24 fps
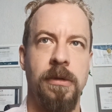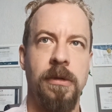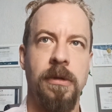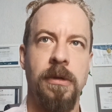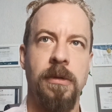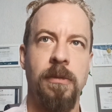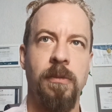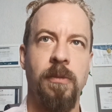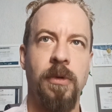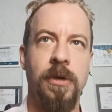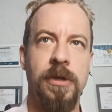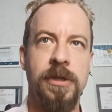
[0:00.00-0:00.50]

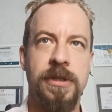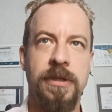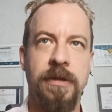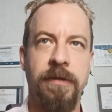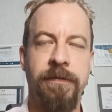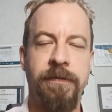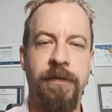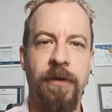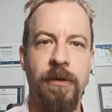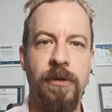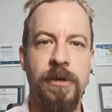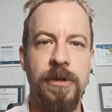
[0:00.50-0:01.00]
What is the
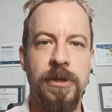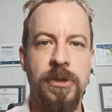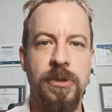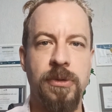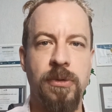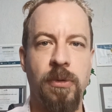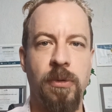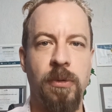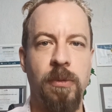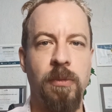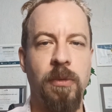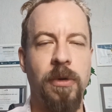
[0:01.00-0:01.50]
focus
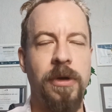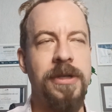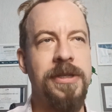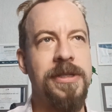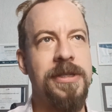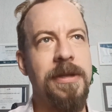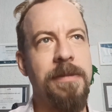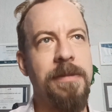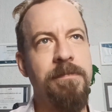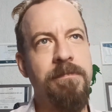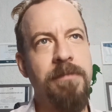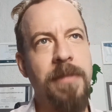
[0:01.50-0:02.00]
thought? What is
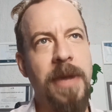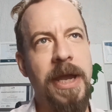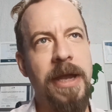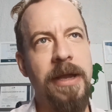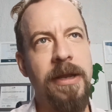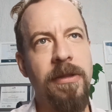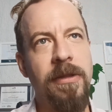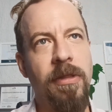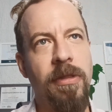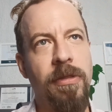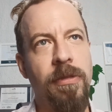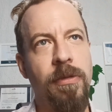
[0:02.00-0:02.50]
the
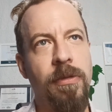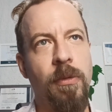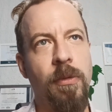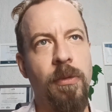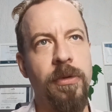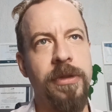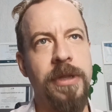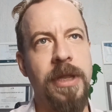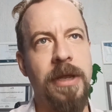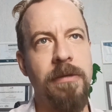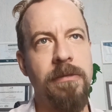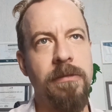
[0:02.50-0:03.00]
main
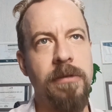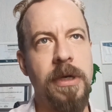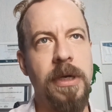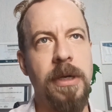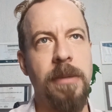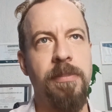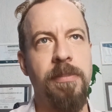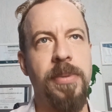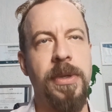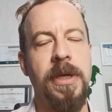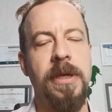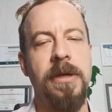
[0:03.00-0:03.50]
thought that
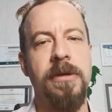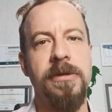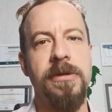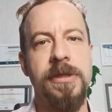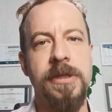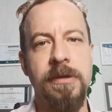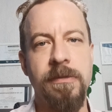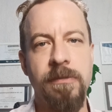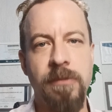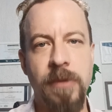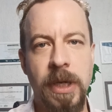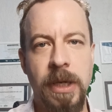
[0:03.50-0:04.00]
reappears
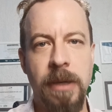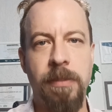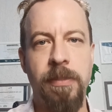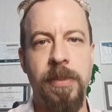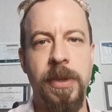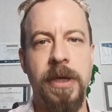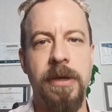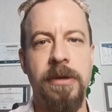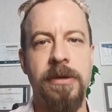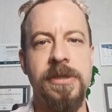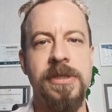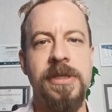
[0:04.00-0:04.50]
and
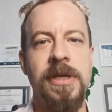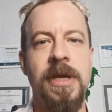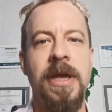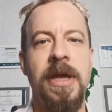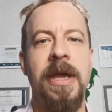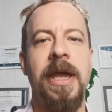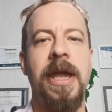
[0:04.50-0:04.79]
reappears